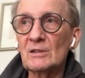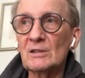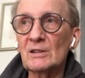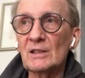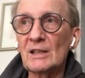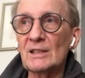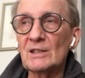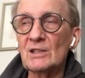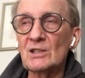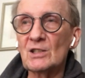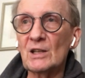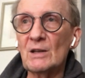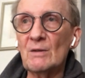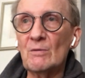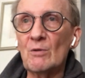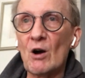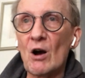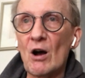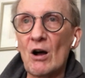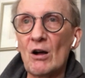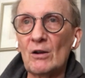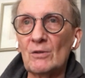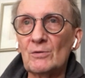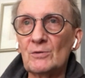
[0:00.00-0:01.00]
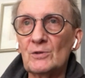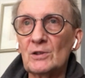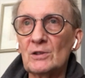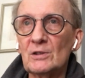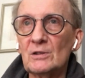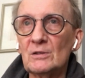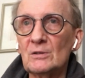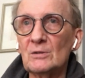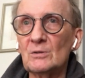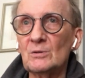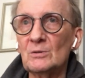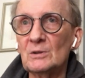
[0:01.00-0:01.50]
That's evolved
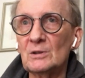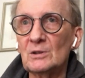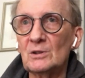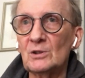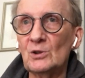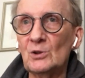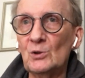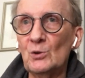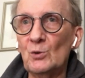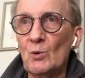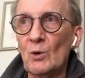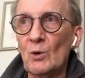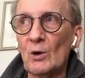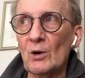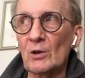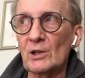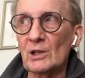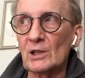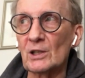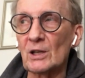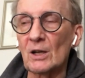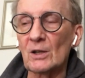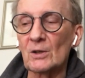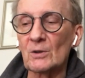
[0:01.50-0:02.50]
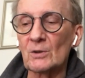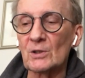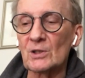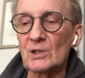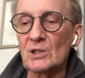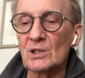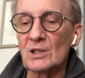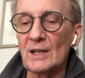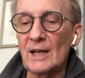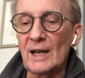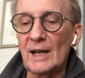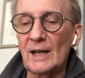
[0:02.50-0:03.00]
to where the
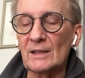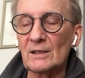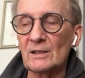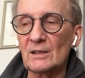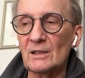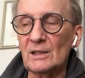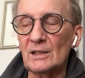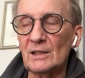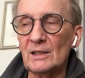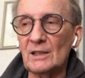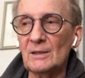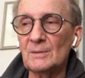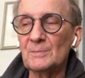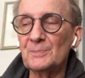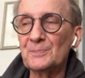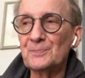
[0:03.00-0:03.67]
colorist at the